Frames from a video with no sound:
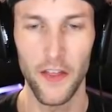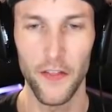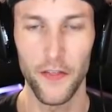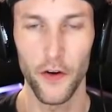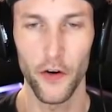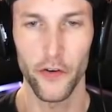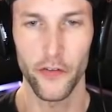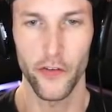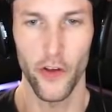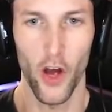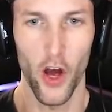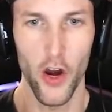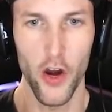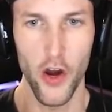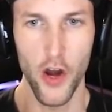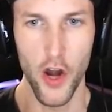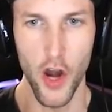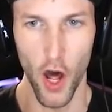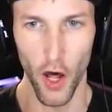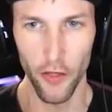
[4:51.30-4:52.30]
that there's
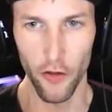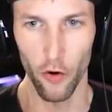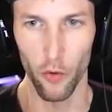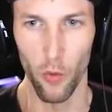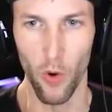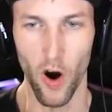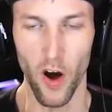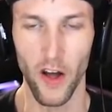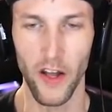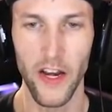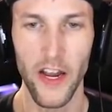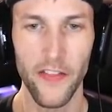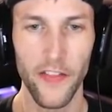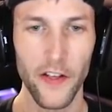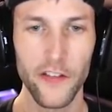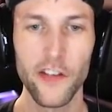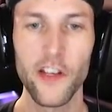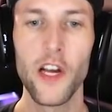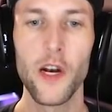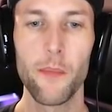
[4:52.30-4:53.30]
another one
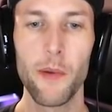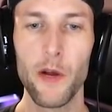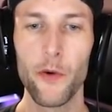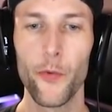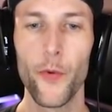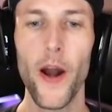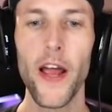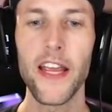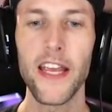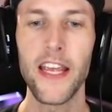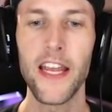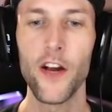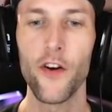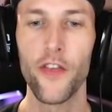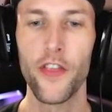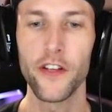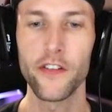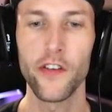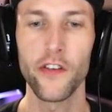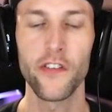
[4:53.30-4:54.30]
that's going to be right
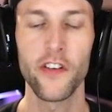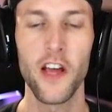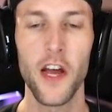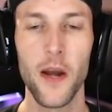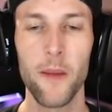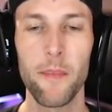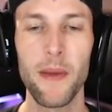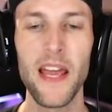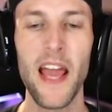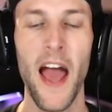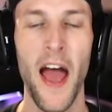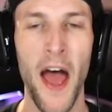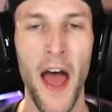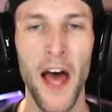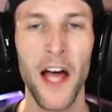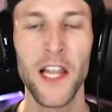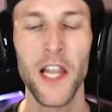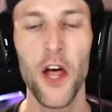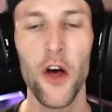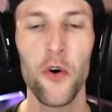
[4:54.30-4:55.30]
here. This is going to be
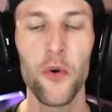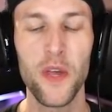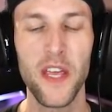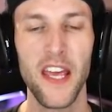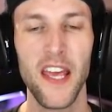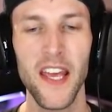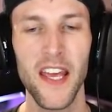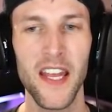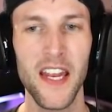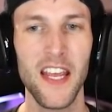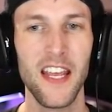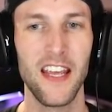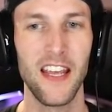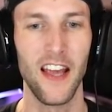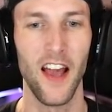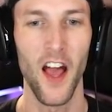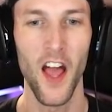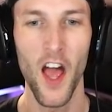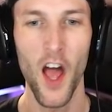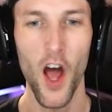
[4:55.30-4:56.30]
Hello Kitty.